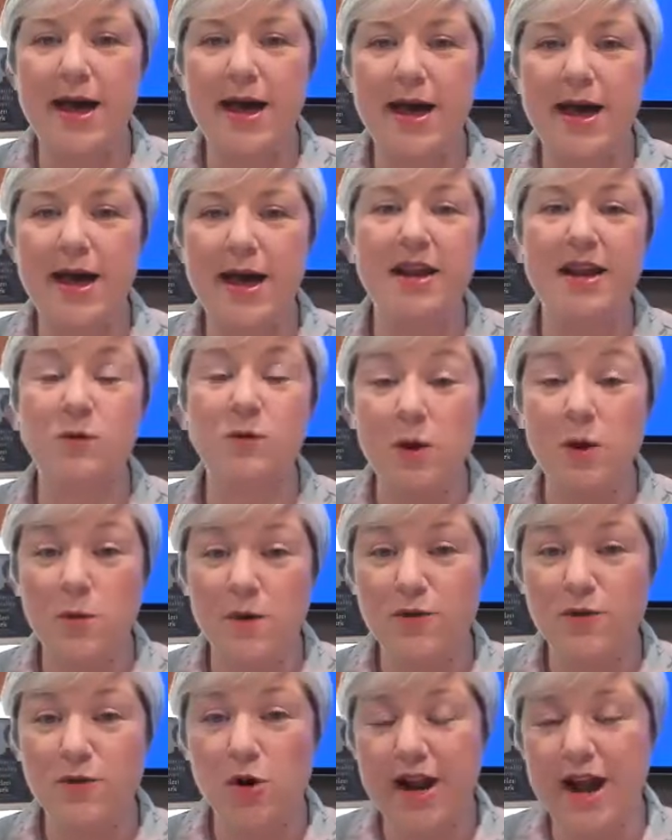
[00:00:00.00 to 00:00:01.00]
next week,
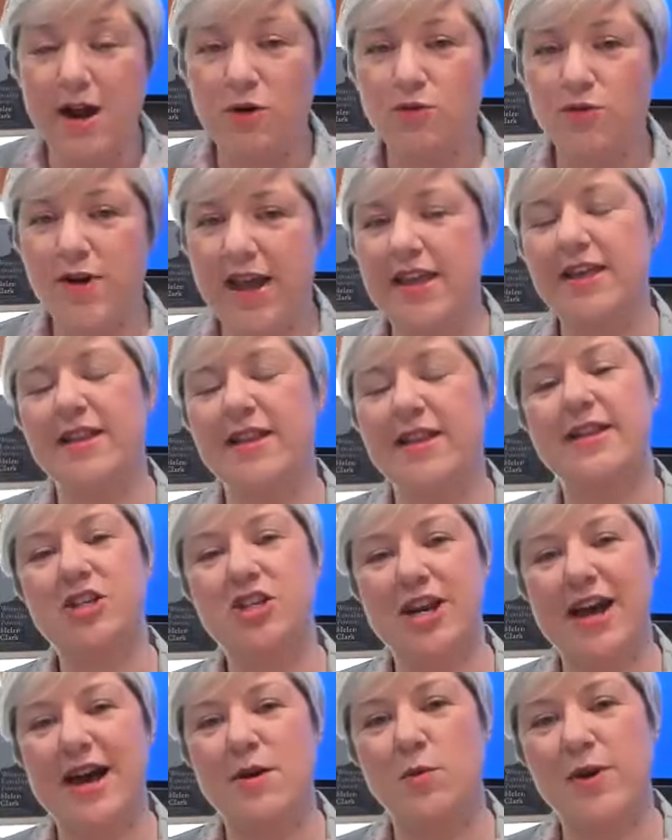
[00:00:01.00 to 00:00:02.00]
we've got our regular
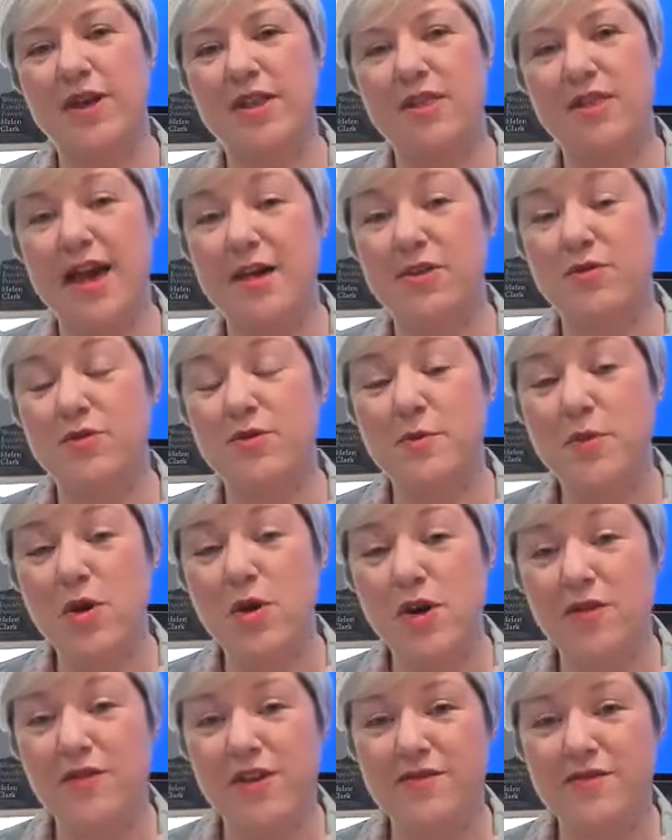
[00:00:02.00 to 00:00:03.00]
chat with Catherine
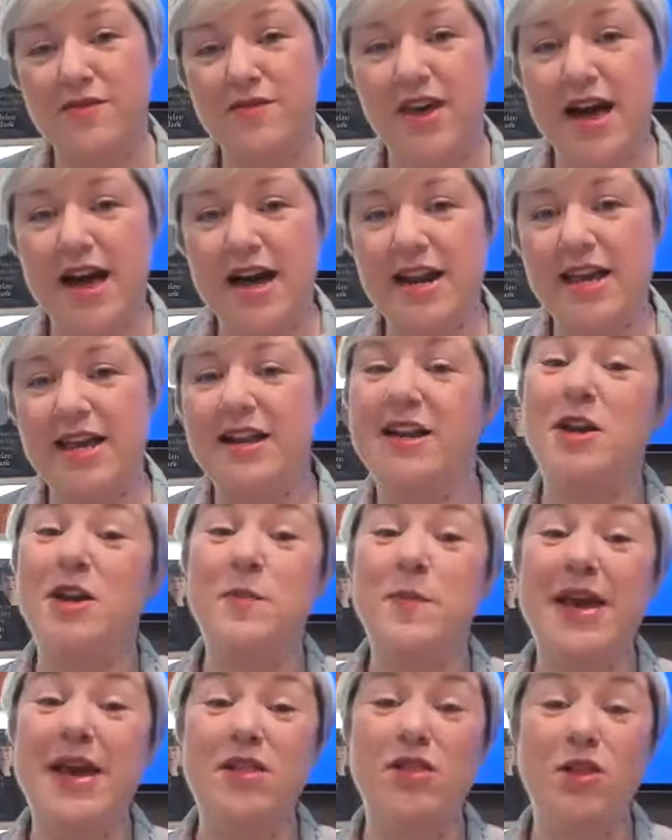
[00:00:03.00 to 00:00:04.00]
Murphy of The Guardian and
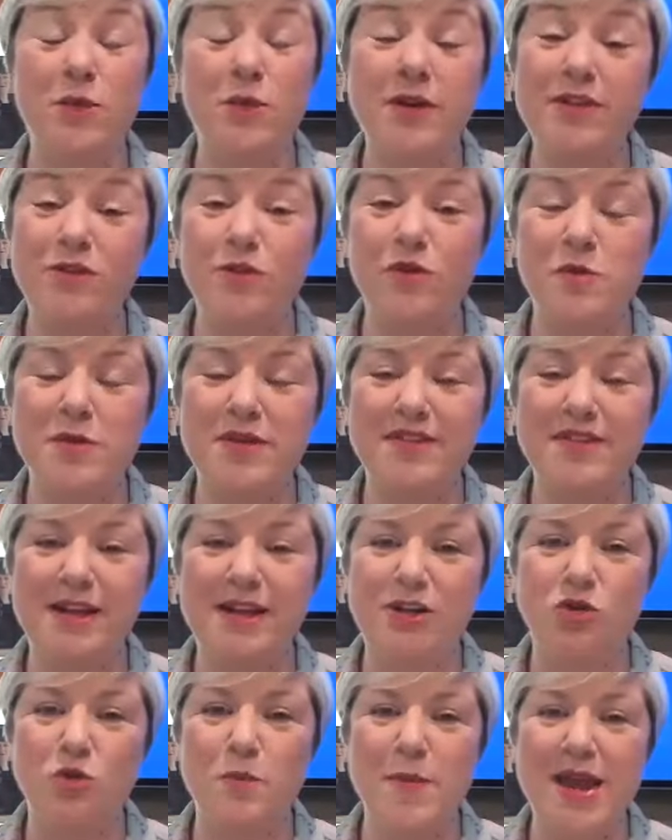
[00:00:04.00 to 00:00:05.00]
Pete Lewis from
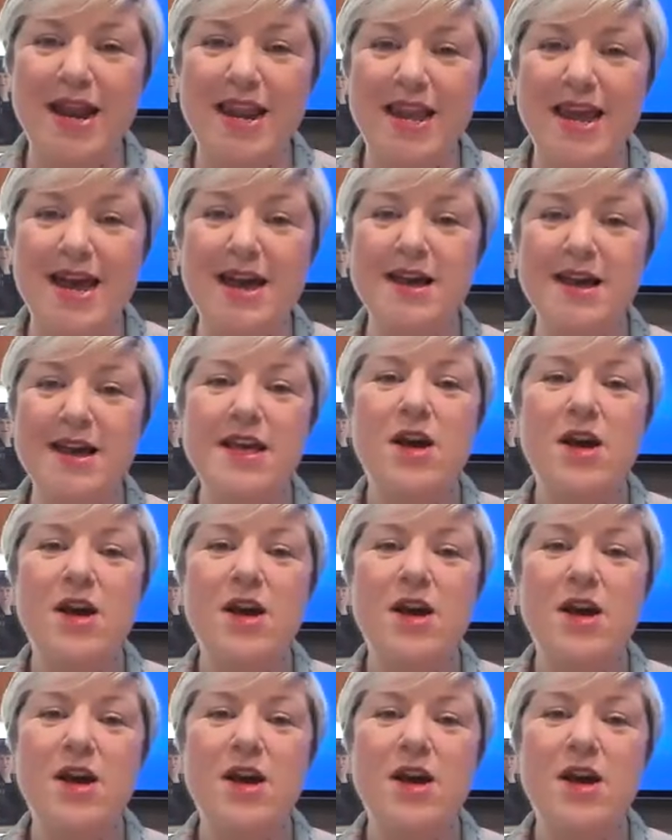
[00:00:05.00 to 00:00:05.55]
Essential Media.